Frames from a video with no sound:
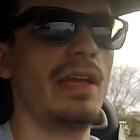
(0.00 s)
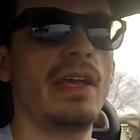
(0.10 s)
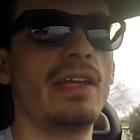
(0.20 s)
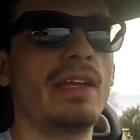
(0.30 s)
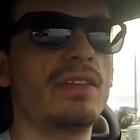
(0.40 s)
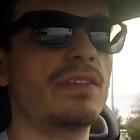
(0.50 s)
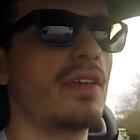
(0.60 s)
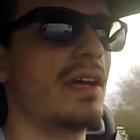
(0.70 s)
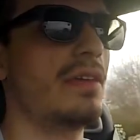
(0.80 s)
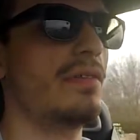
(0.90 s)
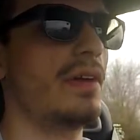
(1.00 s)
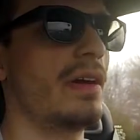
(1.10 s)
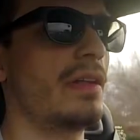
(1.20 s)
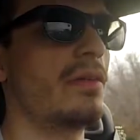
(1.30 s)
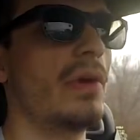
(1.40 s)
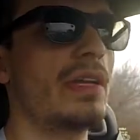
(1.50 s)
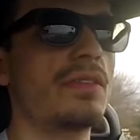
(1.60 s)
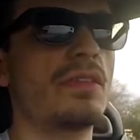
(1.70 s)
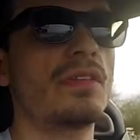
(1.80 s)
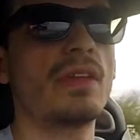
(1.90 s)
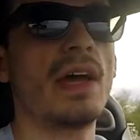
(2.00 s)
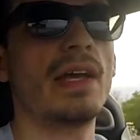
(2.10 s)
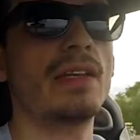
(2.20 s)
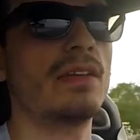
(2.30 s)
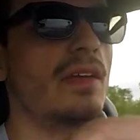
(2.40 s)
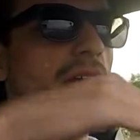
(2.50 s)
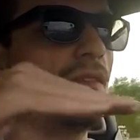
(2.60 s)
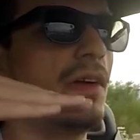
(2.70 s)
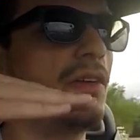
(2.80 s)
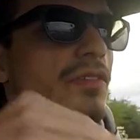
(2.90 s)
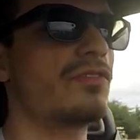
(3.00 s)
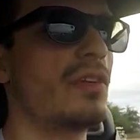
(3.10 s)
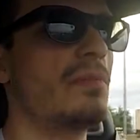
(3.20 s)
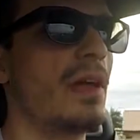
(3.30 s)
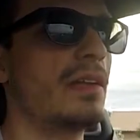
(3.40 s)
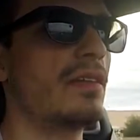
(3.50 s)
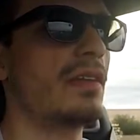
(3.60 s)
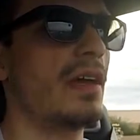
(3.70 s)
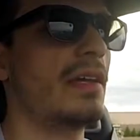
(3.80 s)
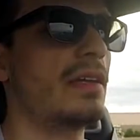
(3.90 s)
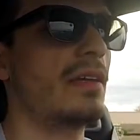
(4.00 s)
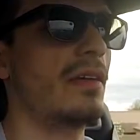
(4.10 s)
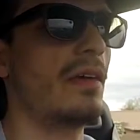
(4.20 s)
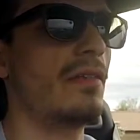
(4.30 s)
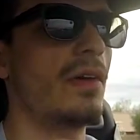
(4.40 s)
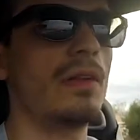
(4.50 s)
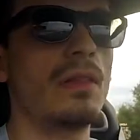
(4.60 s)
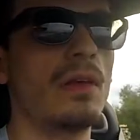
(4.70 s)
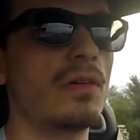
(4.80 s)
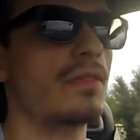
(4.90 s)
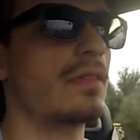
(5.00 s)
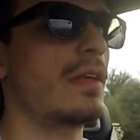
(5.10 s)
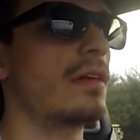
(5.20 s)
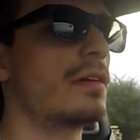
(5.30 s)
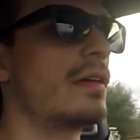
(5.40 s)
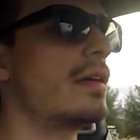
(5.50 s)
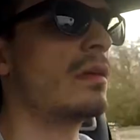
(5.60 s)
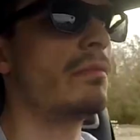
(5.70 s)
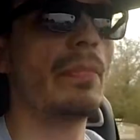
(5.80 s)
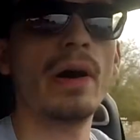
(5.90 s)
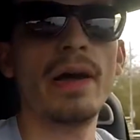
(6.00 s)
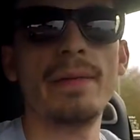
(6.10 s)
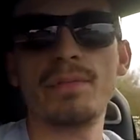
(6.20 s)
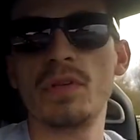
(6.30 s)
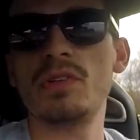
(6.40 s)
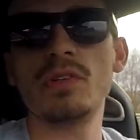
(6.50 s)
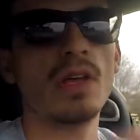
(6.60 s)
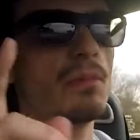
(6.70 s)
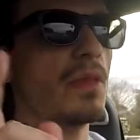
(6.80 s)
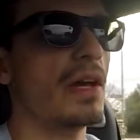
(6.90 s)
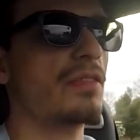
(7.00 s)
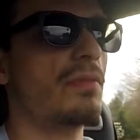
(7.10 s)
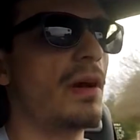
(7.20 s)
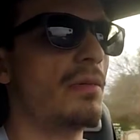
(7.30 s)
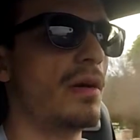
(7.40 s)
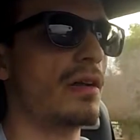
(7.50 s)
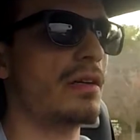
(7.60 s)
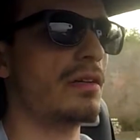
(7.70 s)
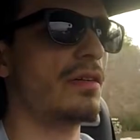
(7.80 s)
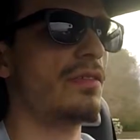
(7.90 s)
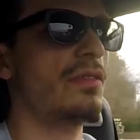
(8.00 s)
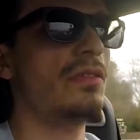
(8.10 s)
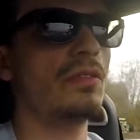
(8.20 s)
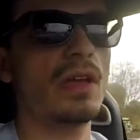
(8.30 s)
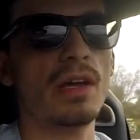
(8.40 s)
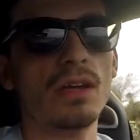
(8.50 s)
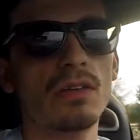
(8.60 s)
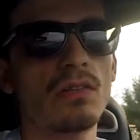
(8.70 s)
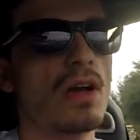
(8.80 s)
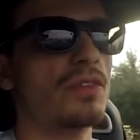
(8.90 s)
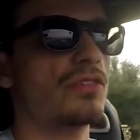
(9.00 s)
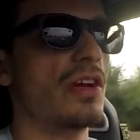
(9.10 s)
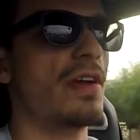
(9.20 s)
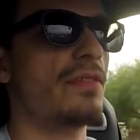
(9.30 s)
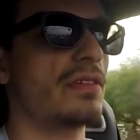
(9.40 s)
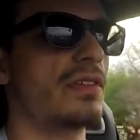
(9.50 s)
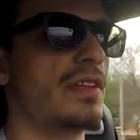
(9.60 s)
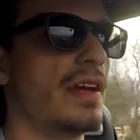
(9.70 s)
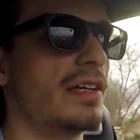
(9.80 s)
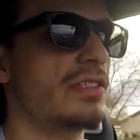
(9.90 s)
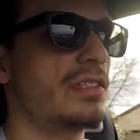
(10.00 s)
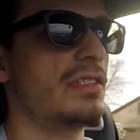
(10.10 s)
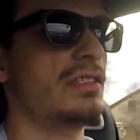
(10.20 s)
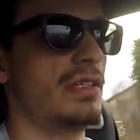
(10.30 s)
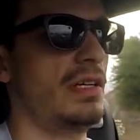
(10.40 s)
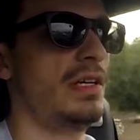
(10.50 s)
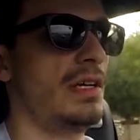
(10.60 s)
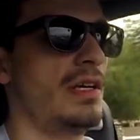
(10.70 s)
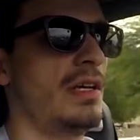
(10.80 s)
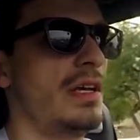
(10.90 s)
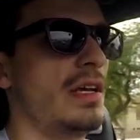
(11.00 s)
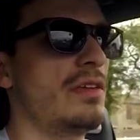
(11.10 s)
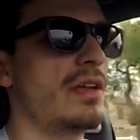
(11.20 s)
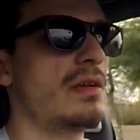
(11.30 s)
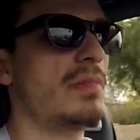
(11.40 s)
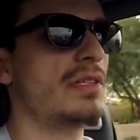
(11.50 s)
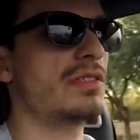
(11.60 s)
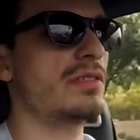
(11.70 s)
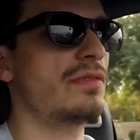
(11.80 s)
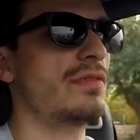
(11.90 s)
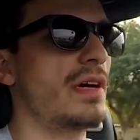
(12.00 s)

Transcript: It is kind of the way it's designed, very streamlined design, very low slung. But you do get blind spot monitors, you do get cross traffic detection, you get a bunch of